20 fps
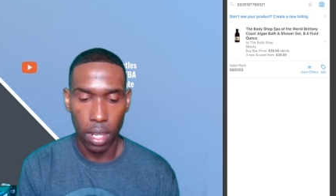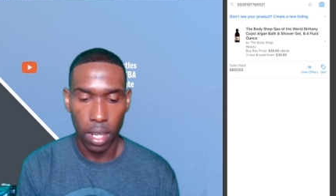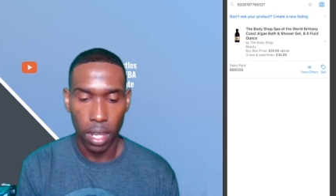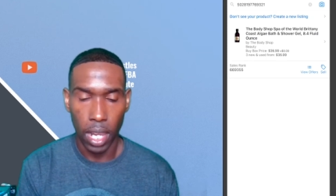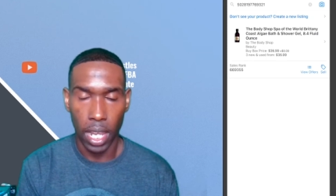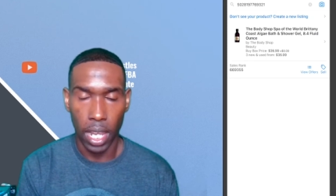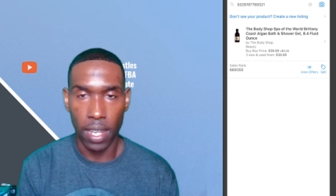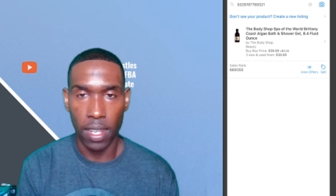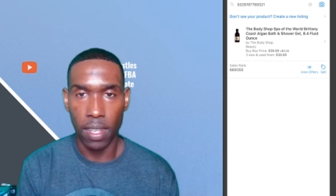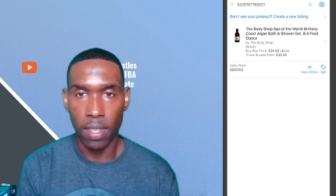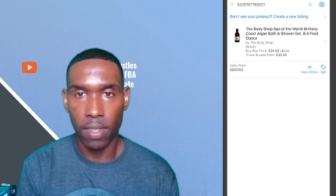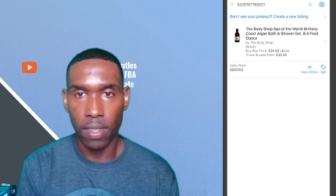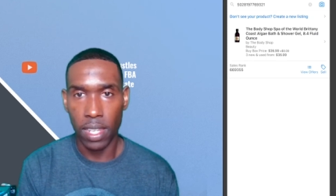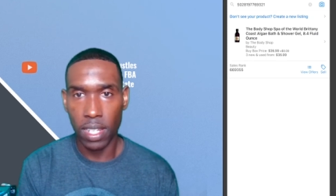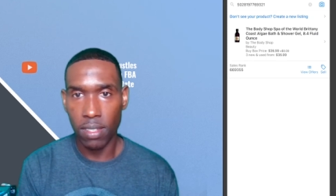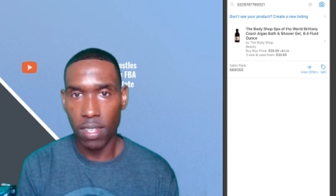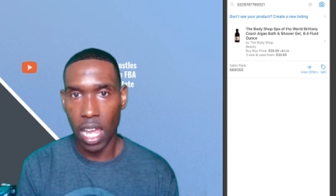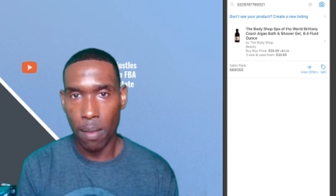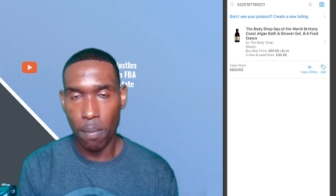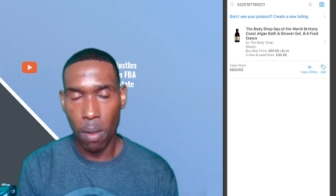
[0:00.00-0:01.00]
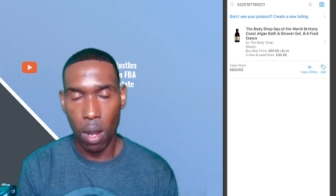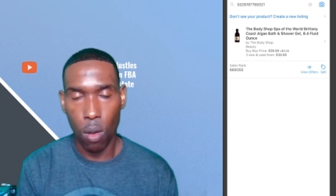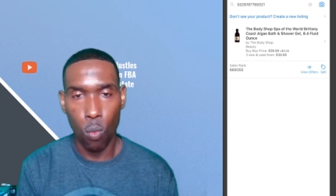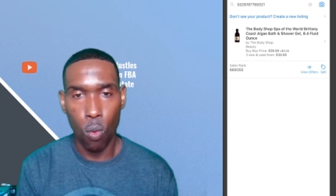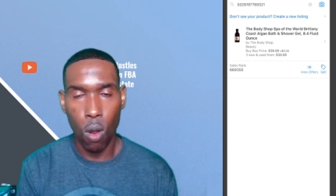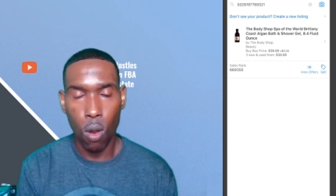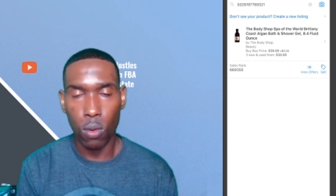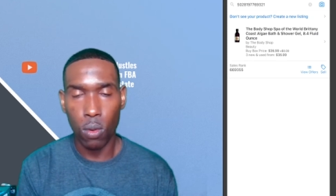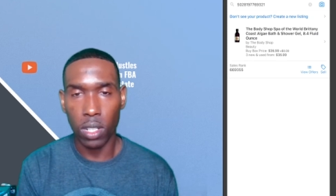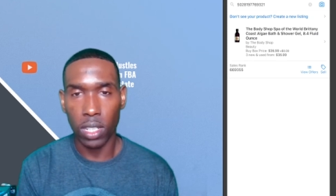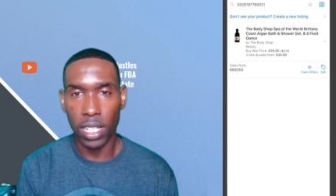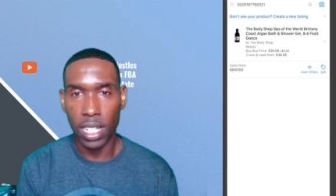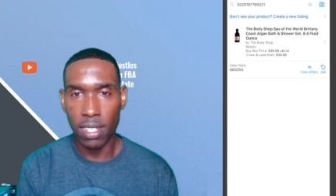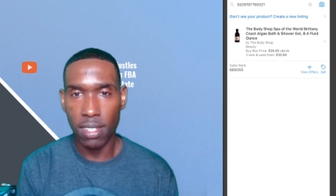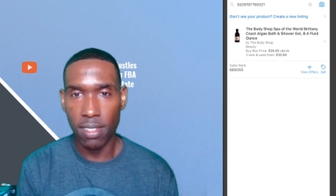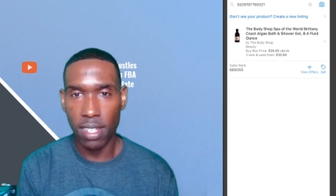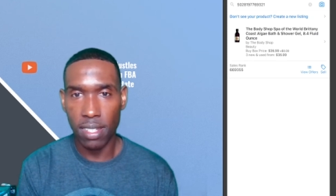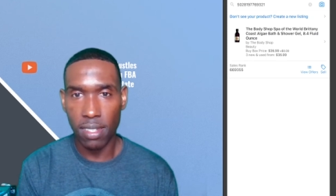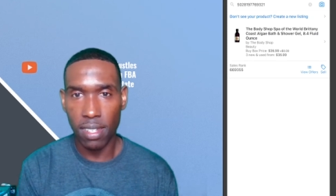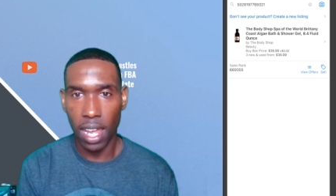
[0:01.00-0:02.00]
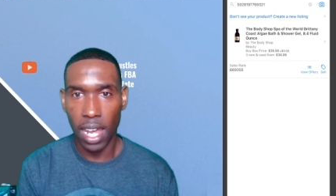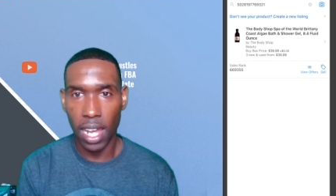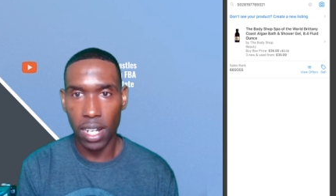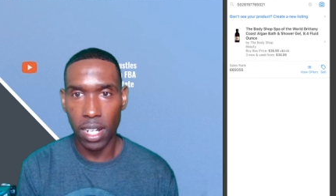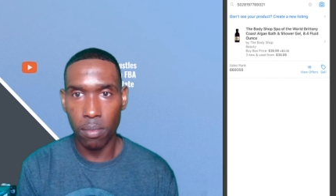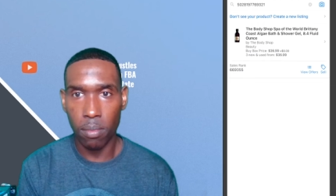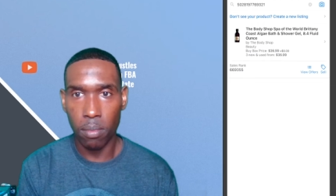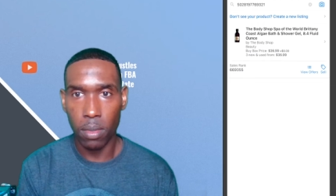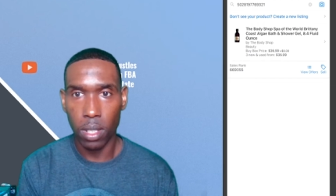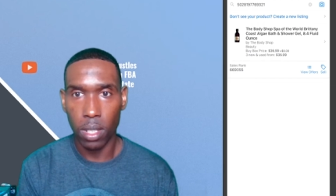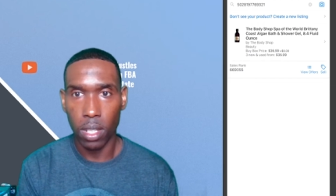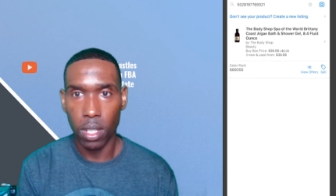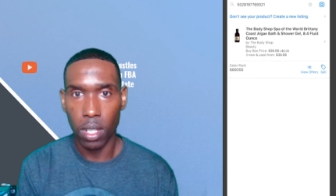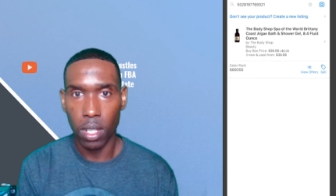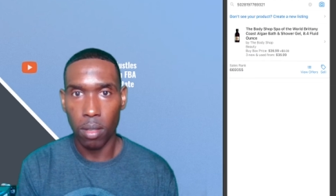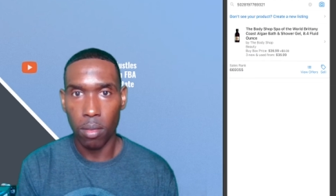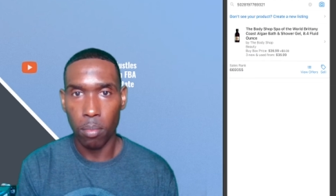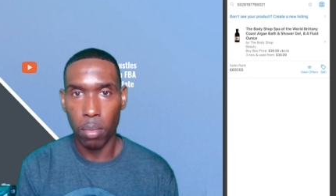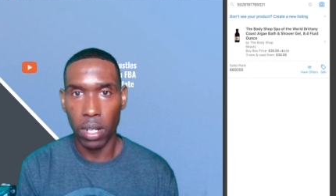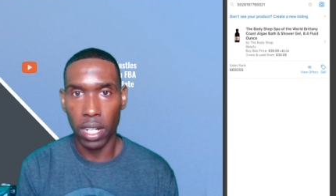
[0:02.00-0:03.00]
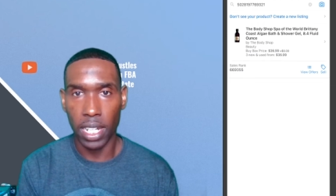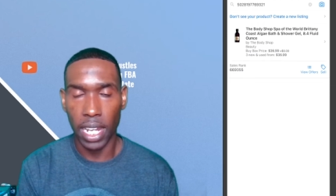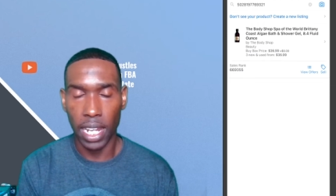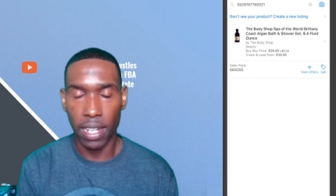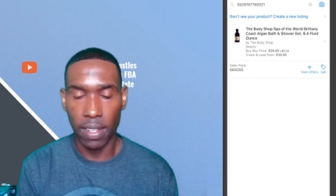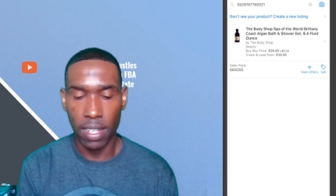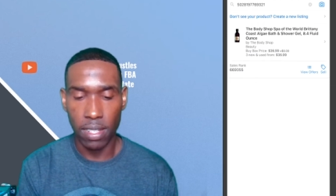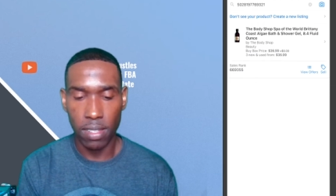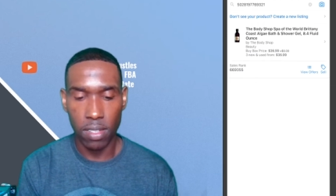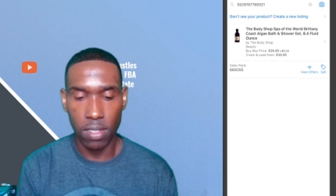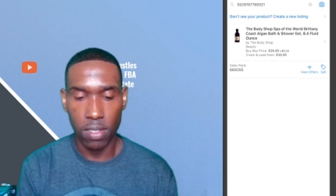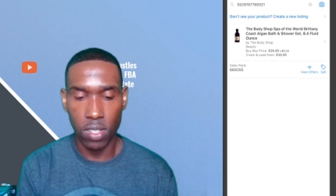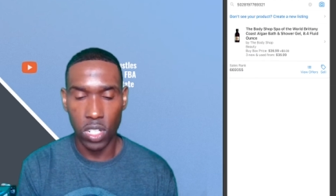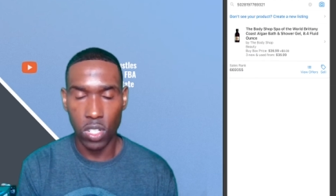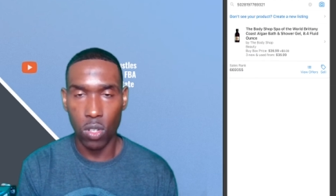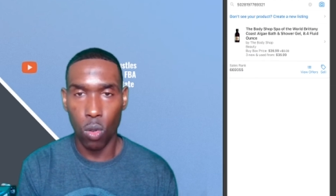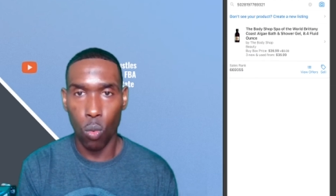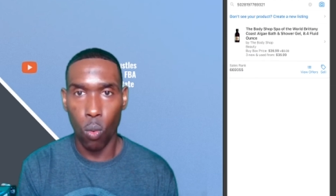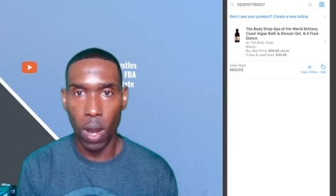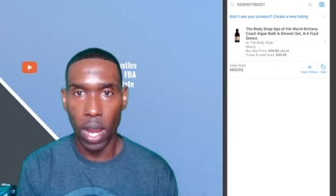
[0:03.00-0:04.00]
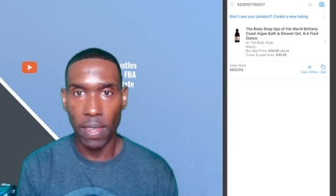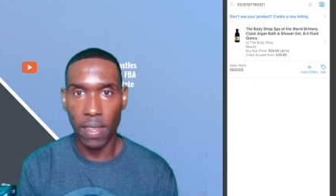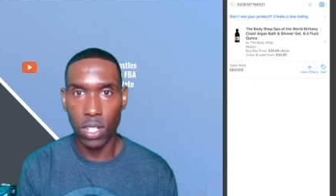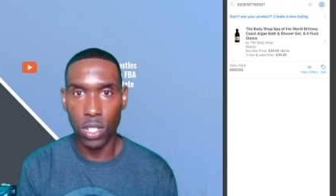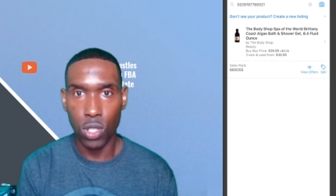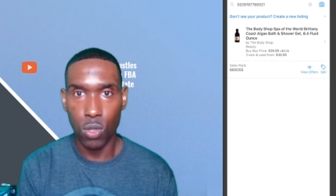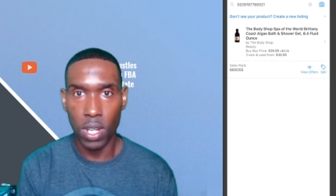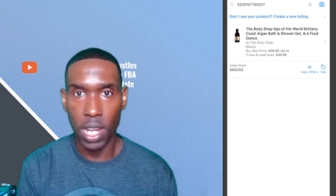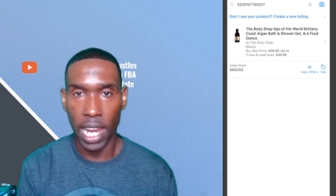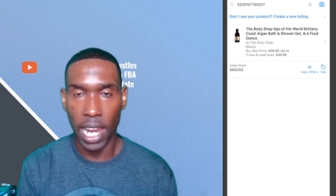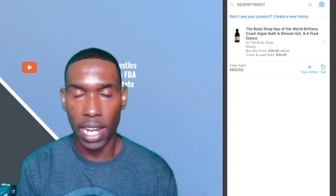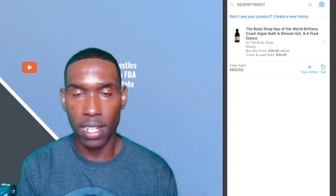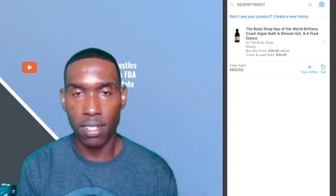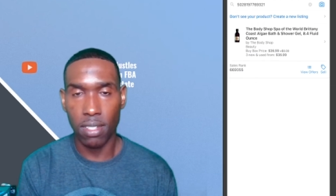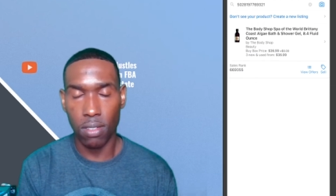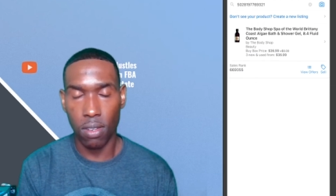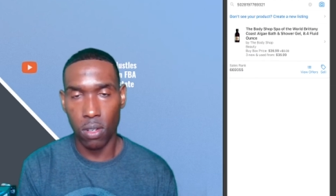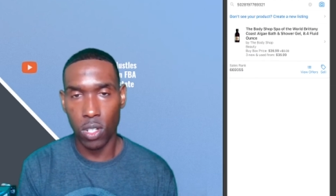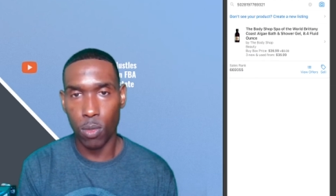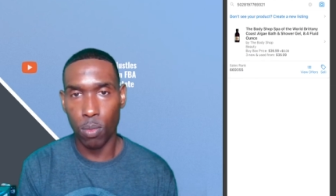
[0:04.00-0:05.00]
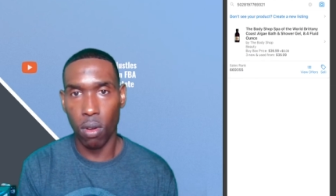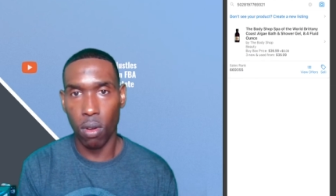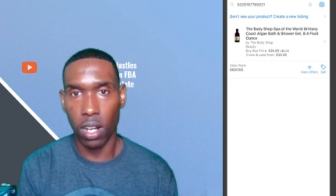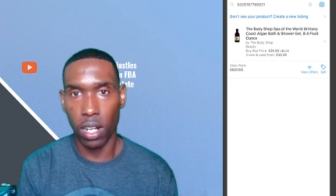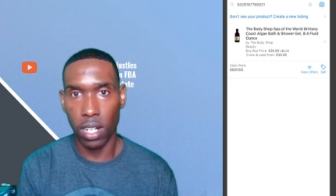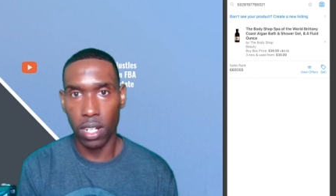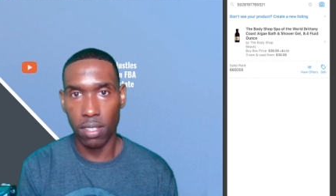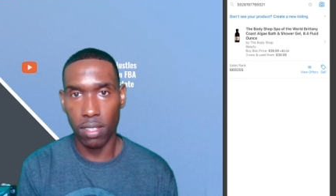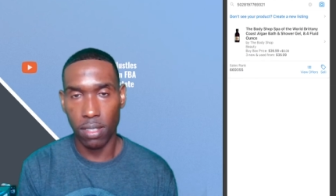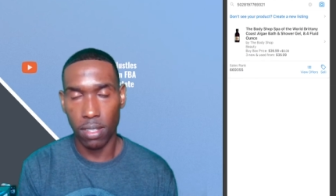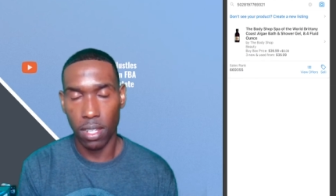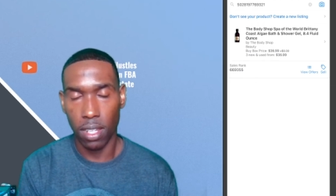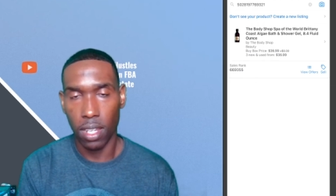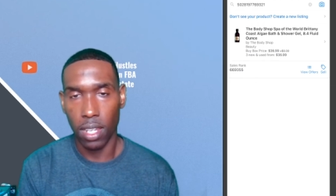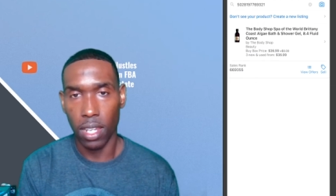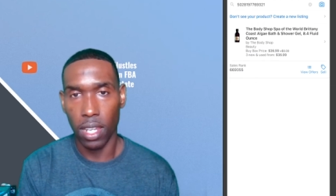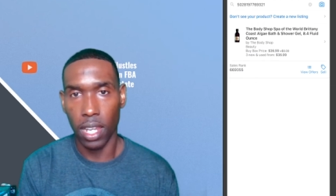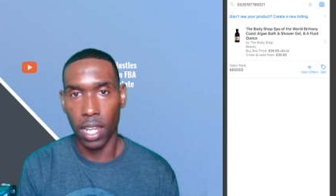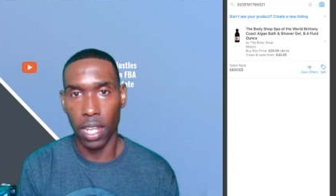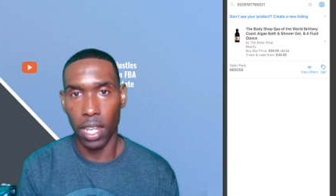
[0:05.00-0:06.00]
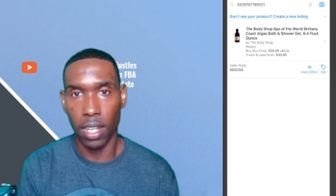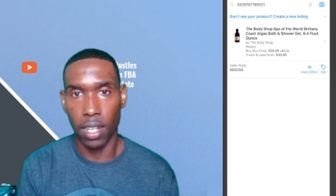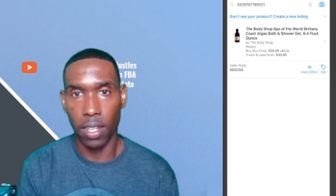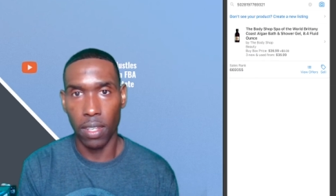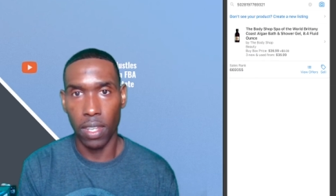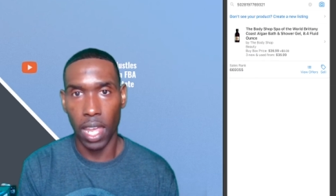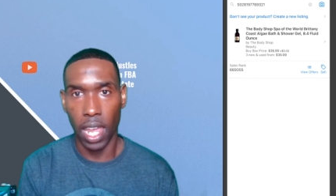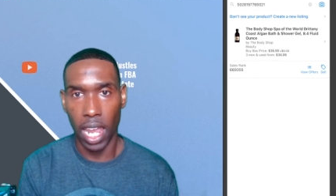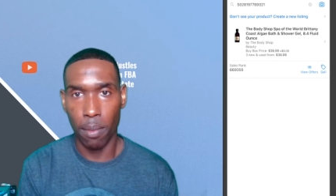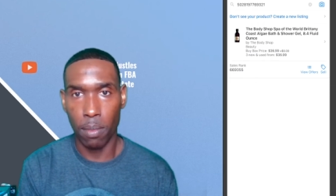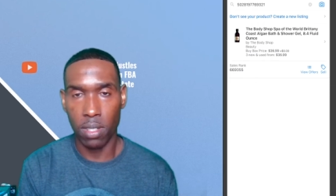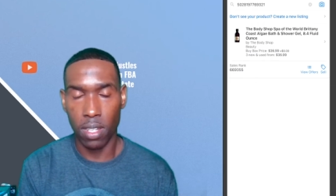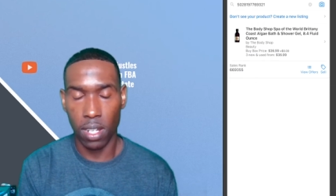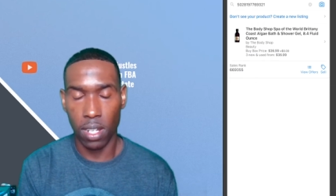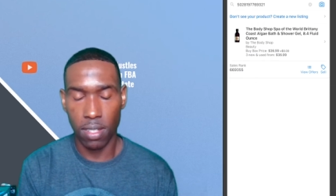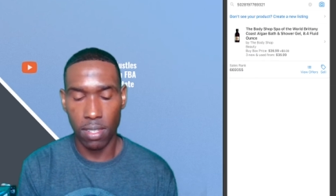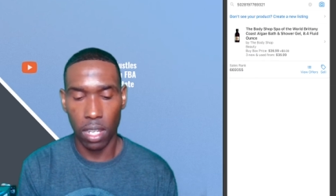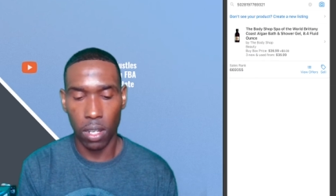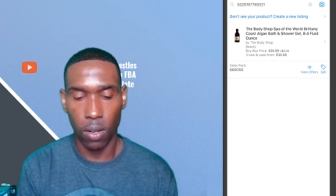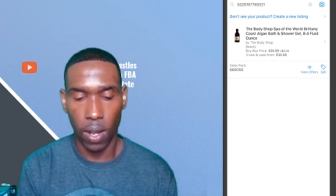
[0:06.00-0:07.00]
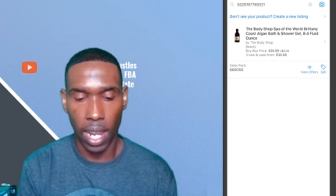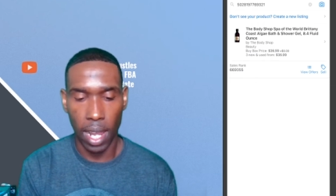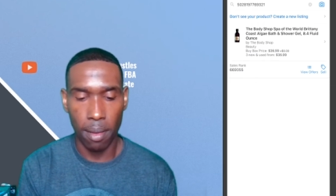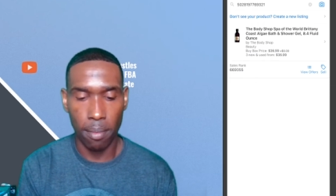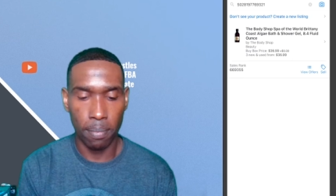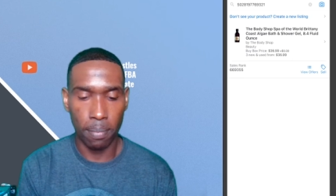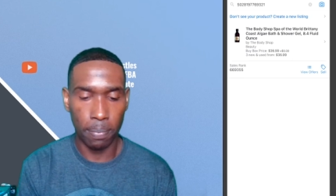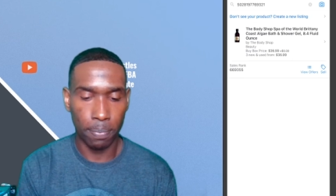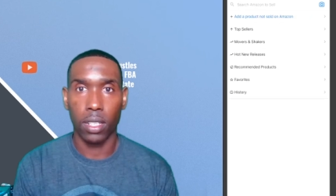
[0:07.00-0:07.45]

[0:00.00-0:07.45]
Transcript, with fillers: And this time I won't list this item, but again, this is just a way that you can search products in the Amazon Seller App.